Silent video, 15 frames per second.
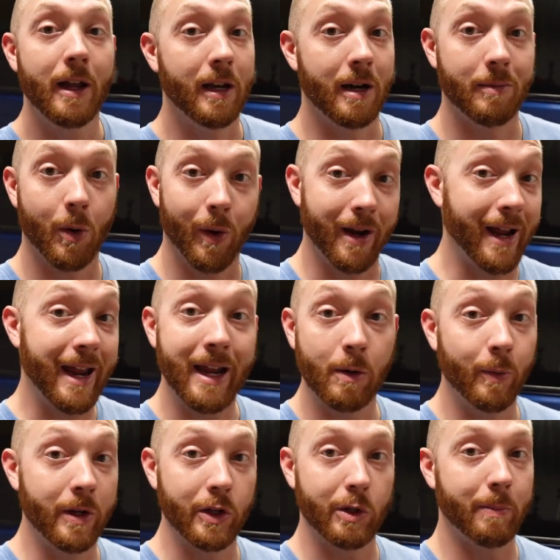Number one, I
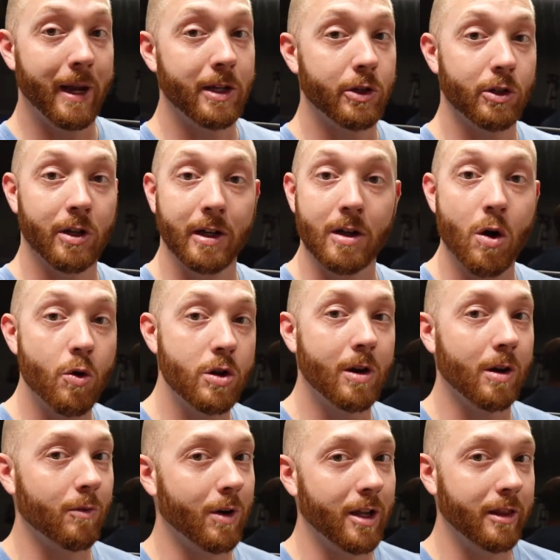hate wheel spacers. I know you
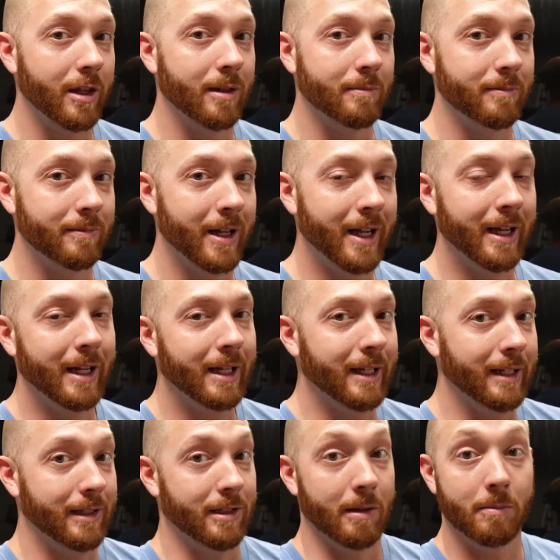can run them.
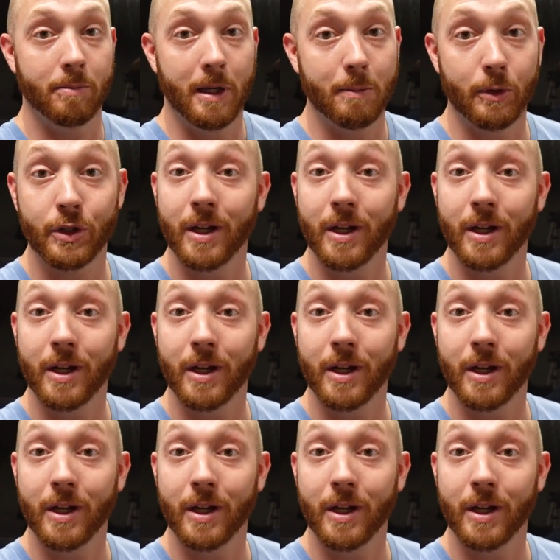Some people